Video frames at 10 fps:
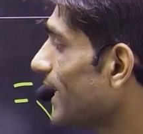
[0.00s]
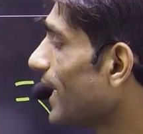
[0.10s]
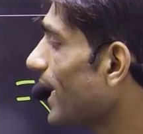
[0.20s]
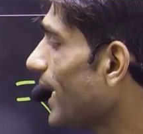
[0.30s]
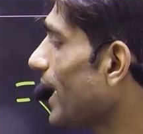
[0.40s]

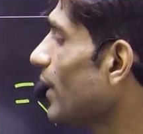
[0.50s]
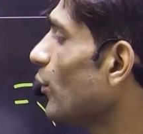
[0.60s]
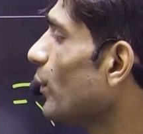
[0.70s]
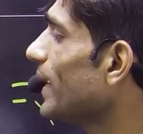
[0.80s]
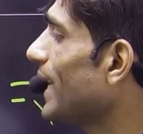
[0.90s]
A,
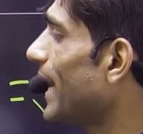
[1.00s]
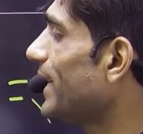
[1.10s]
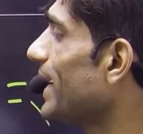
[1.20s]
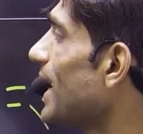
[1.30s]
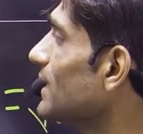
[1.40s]
we write
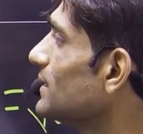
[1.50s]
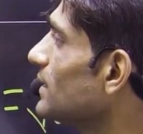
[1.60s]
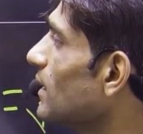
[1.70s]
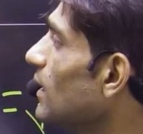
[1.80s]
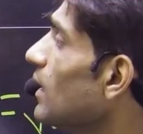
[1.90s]
it as
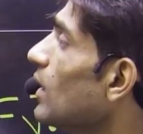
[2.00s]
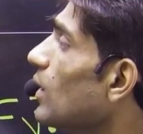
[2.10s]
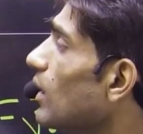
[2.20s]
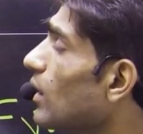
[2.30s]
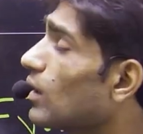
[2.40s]
the
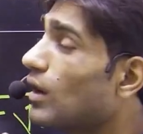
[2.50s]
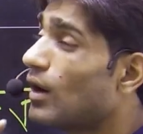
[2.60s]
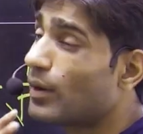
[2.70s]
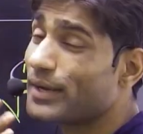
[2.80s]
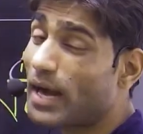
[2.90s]

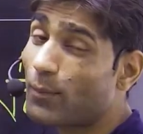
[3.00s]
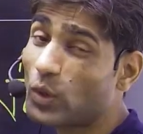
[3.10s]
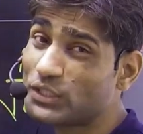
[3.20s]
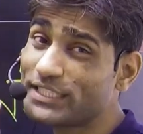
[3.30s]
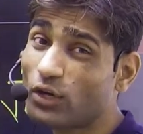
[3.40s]

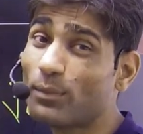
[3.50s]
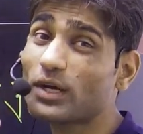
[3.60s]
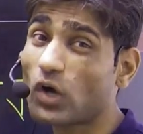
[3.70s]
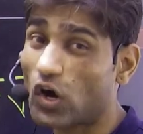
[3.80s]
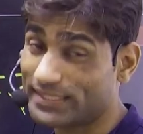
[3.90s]
opposite of a
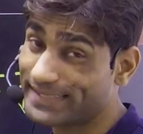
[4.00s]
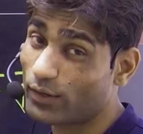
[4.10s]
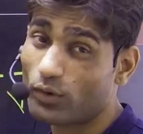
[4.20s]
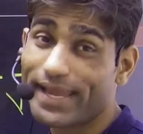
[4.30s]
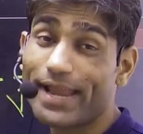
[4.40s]
cos A,
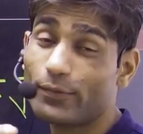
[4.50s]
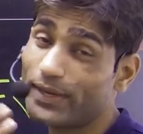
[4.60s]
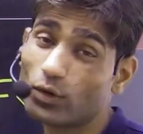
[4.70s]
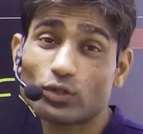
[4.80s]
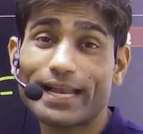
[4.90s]
okay. And we
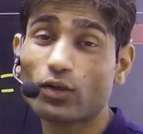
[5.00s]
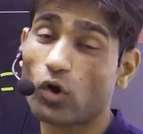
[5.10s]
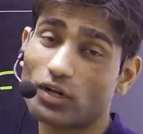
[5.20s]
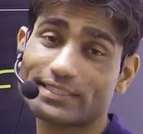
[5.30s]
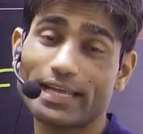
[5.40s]
know that
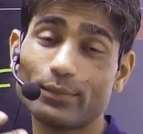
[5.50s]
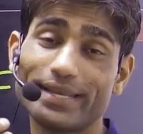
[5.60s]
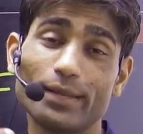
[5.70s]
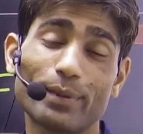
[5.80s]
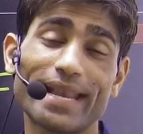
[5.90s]
cos can be
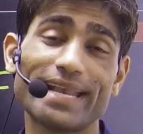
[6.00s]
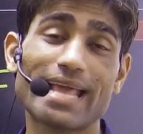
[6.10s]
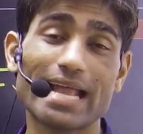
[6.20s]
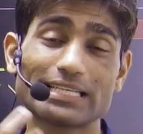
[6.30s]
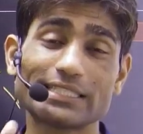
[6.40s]
defined as
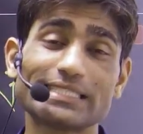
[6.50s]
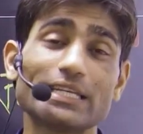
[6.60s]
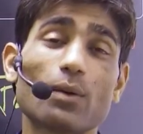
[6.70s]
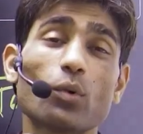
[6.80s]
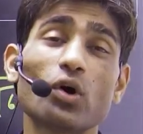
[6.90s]
adjacent
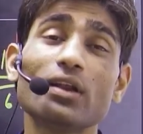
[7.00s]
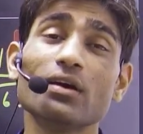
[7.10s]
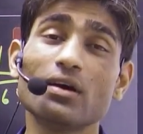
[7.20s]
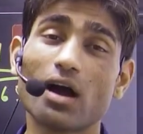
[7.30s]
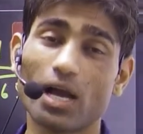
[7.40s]
upon
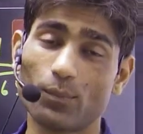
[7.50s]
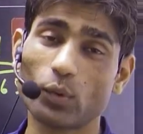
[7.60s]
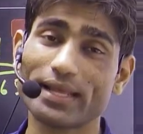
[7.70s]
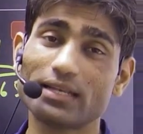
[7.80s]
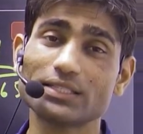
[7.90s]
hypotenuse.